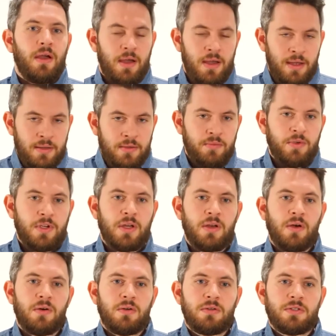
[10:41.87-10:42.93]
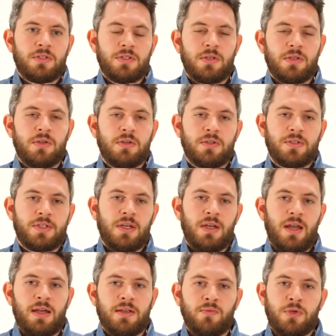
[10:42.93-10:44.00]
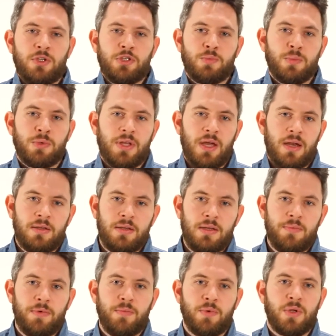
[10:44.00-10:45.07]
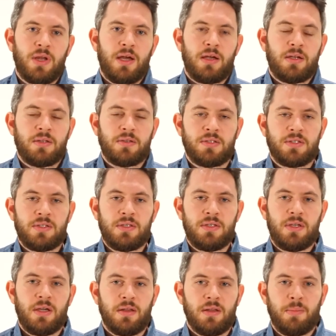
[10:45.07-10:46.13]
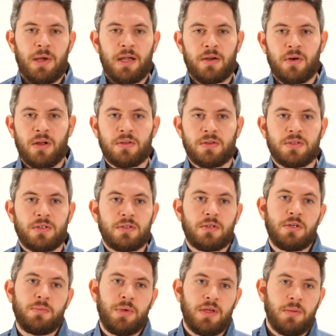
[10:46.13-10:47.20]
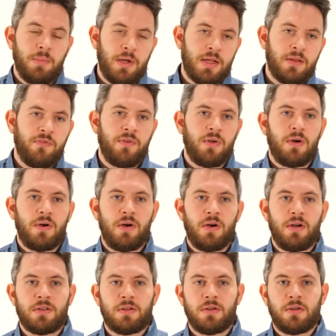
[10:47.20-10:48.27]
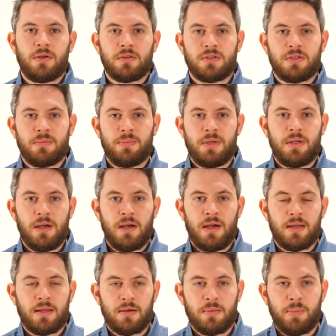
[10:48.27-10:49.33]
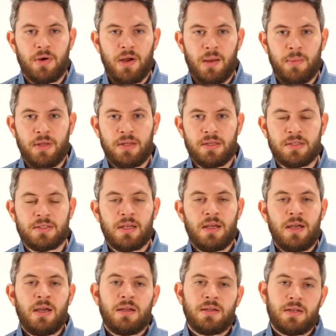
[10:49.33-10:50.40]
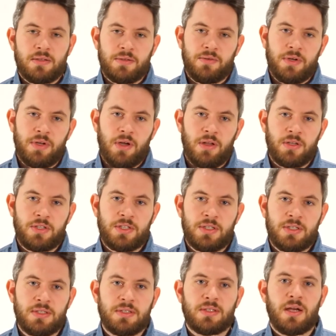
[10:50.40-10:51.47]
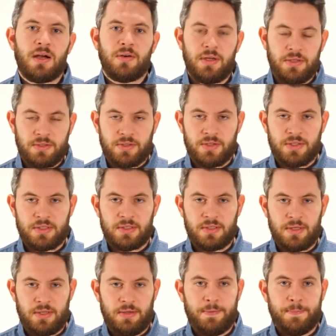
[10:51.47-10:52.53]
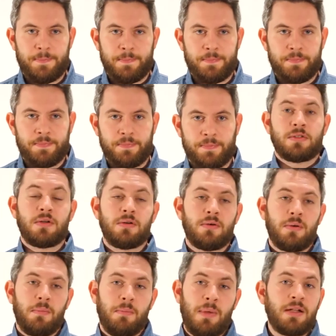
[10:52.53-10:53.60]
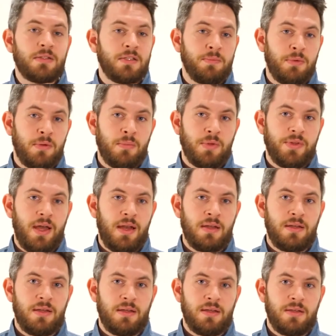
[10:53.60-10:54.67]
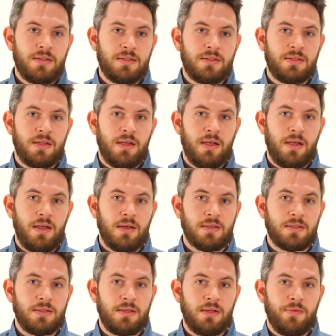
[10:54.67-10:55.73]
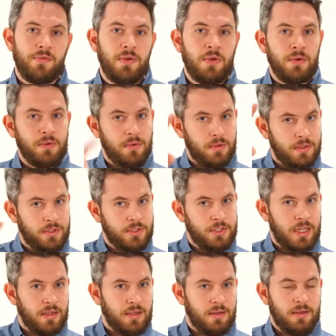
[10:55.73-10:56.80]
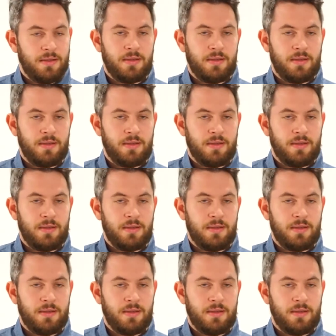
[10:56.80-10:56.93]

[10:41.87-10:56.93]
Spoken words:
And we can also select which modality we would like to see in the background. So it could be the blood flow, or it could also be other parameters that the radiologists are interested in. So multiple modalities in a single view, check.